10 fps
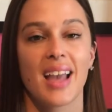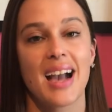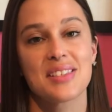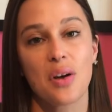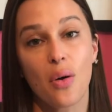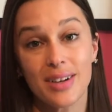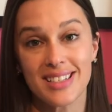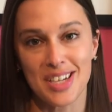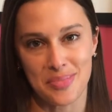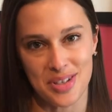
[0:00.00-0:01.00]
As
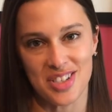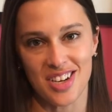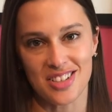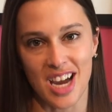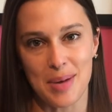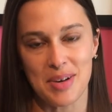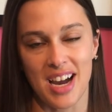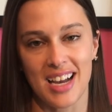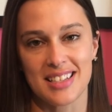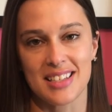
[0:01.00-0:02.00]
always, I appreciate your time,
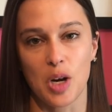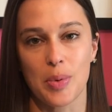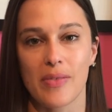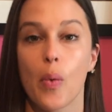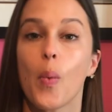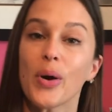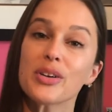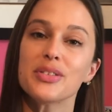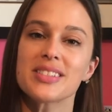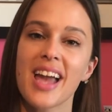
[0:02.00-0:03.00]
guys. I hope you have a
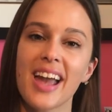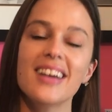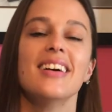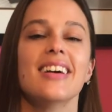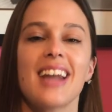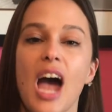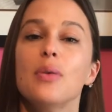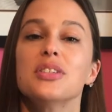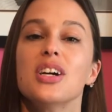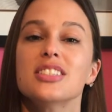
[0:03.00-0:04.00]
wonderful day, and I
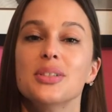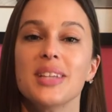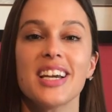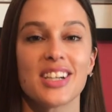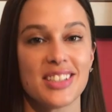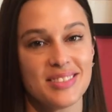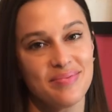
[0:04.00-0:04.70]
will talk to you later.